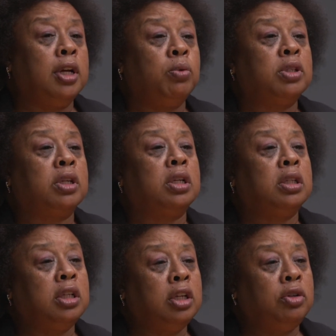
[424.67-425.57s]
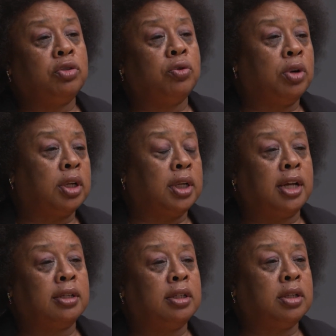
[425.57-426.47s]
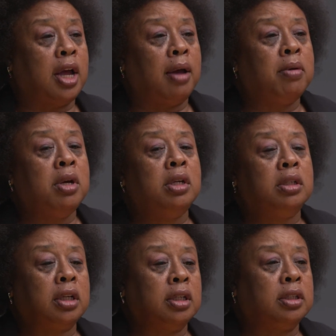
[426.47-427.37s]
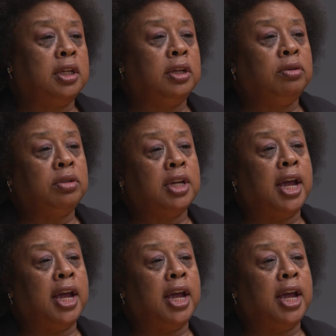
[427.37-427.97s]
it was a continuous organizing job to continue to